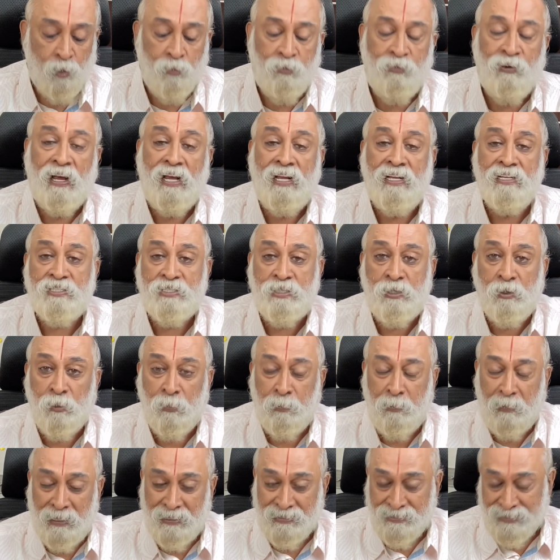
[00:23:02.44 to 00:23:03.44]
No fails
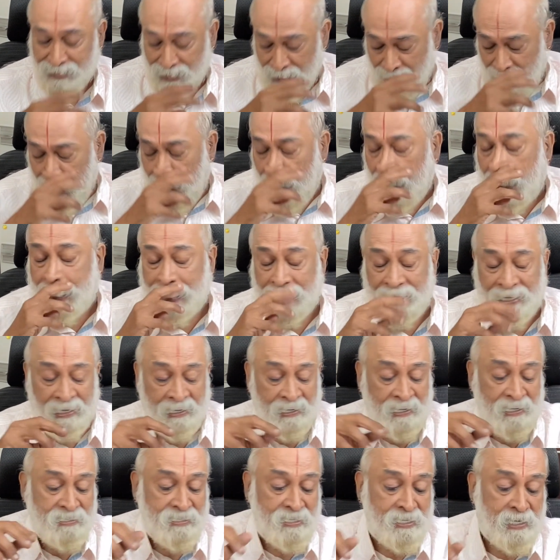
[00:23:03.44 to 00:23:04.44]
though, please. I
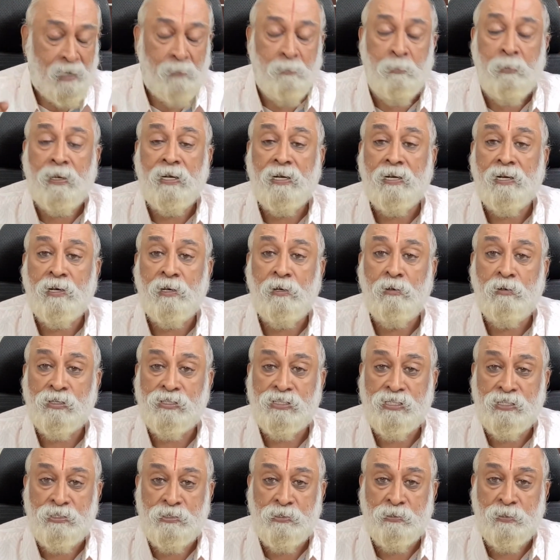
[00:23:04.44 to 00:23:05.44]
can understand, Peter,
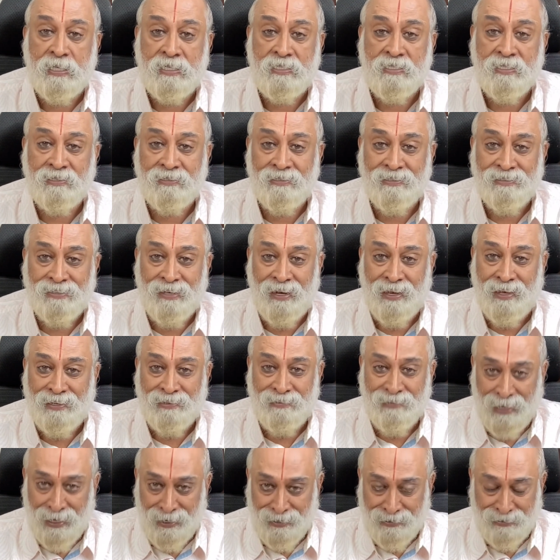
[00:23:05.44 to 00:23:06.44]
your situation is
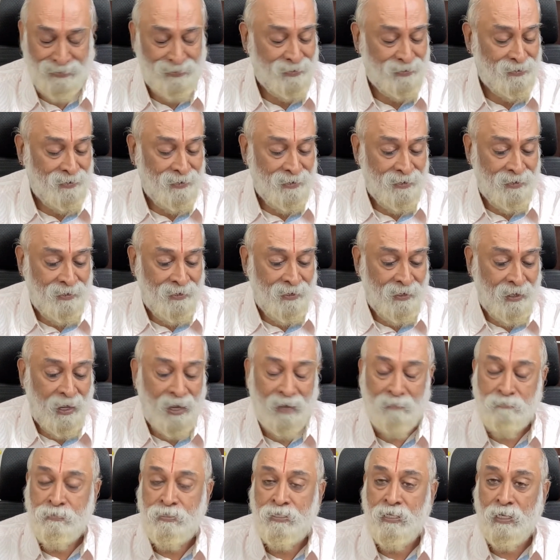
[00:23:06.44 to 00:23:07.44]
like that.
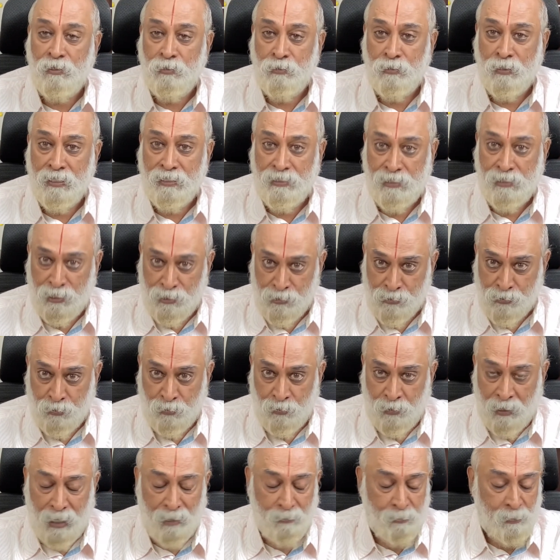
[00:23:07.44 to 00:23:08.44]
Absolutely, there
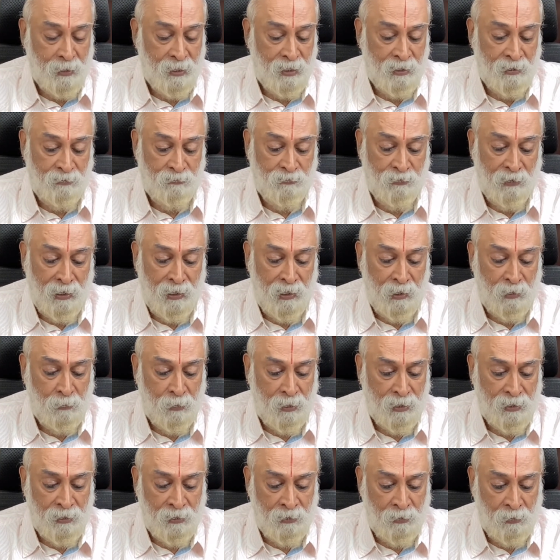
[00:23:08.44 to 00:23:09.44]
should not be any
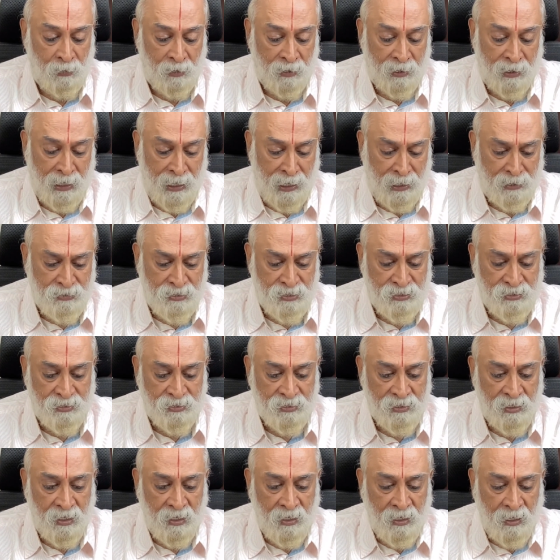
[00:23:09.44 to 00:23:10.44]
failure in your
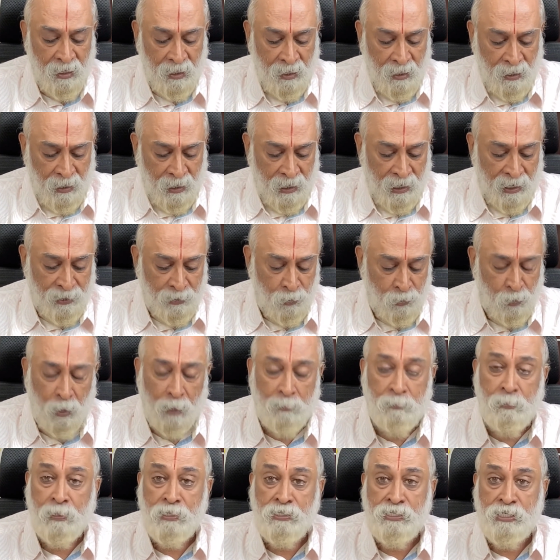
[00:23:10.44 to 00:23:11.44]
case. I
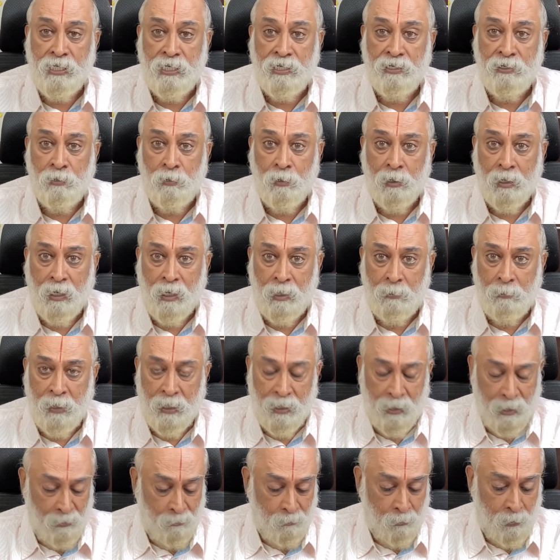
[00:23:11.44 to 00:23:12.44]
do appreciate your
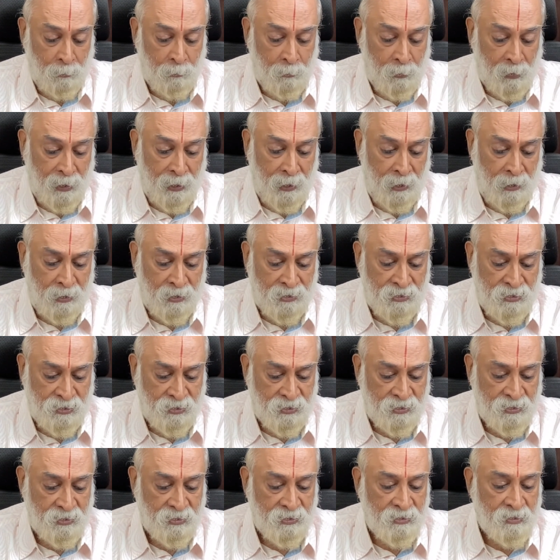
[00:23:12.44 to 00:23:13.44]
comment, our
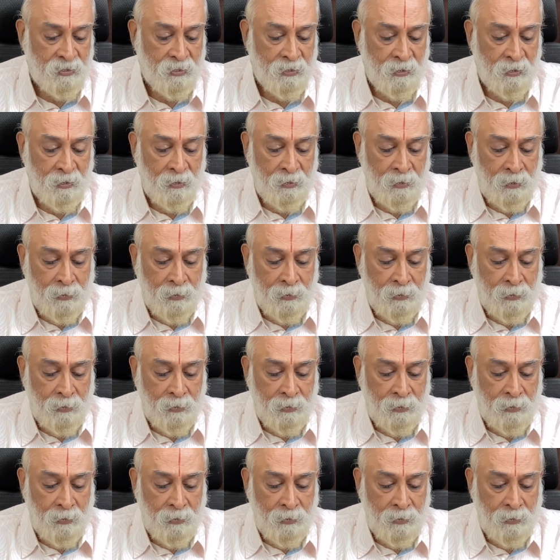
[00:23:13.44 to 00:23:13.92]
prayers.